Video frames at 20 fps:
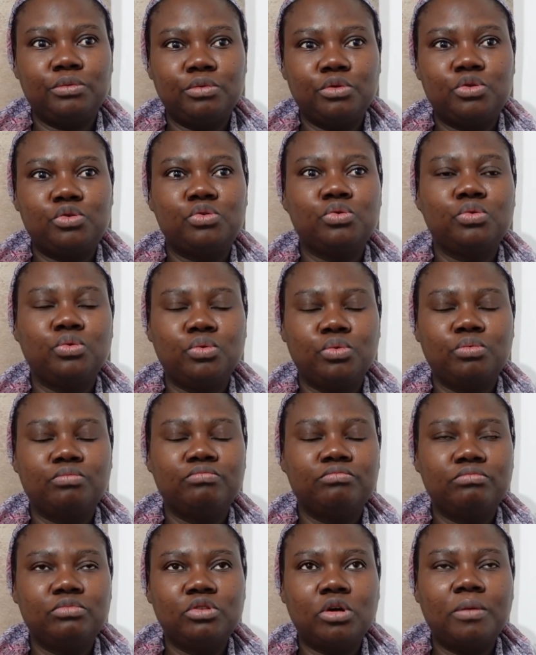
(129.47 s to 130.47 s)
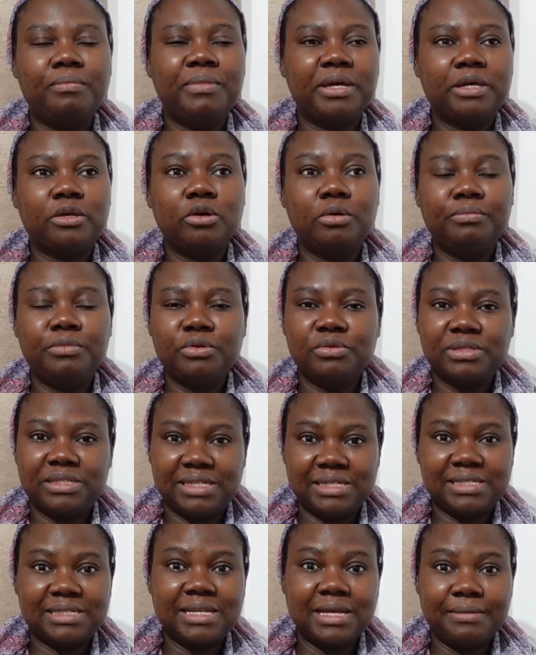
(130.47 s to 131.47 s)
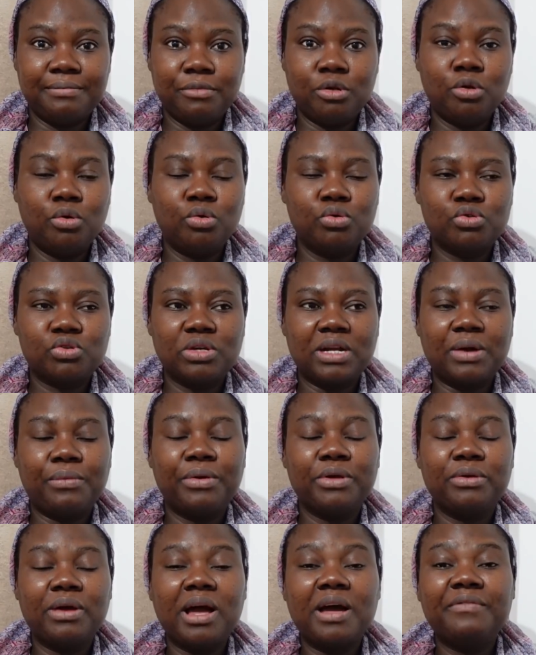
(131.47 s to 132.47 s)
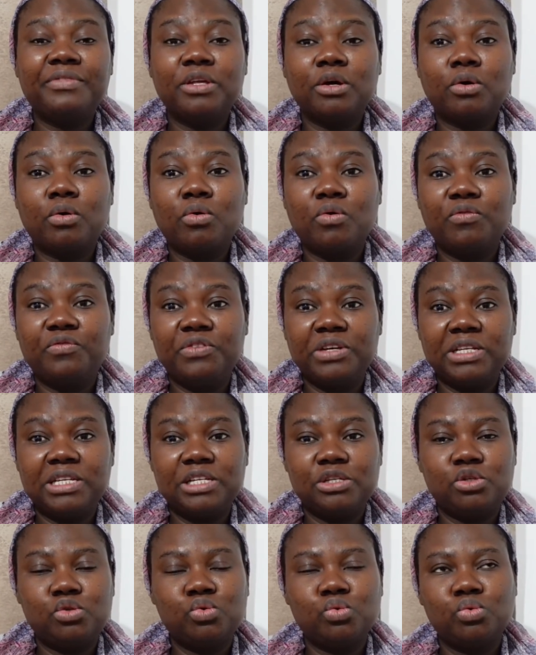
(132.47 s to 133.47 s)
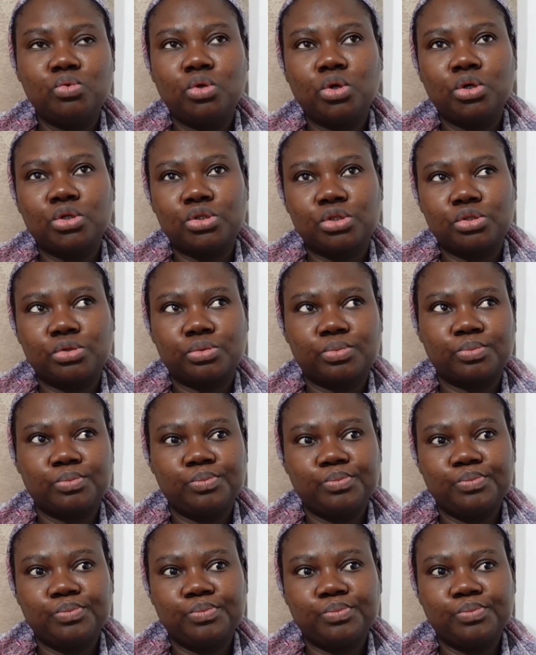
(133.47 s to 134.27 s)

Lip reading: it will not make your immune system low, so that when you have the COVID, it will not